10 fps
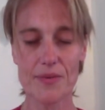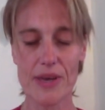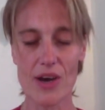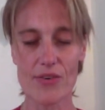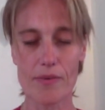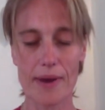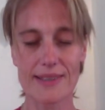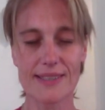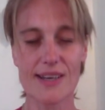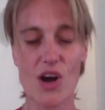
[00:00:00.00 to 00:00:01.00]
we are
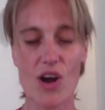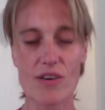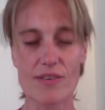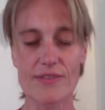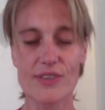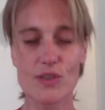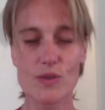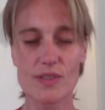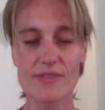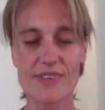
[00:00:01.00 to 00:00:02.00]
reminding Cora of the
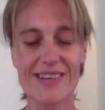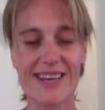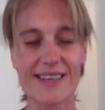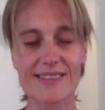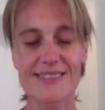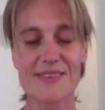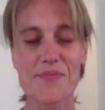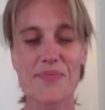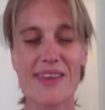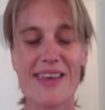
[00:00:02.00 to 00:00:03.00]
Lord of the Rings,
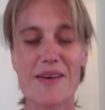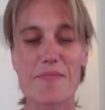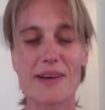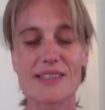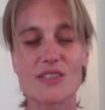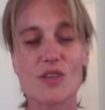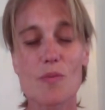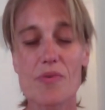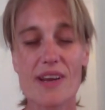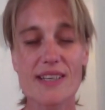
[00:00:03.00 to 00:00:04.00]
but your
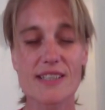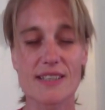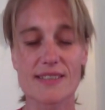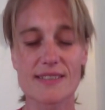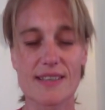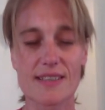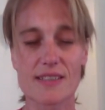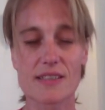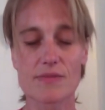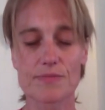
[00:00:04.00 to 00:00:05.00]

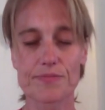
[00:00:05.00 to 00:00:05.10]
preciousness.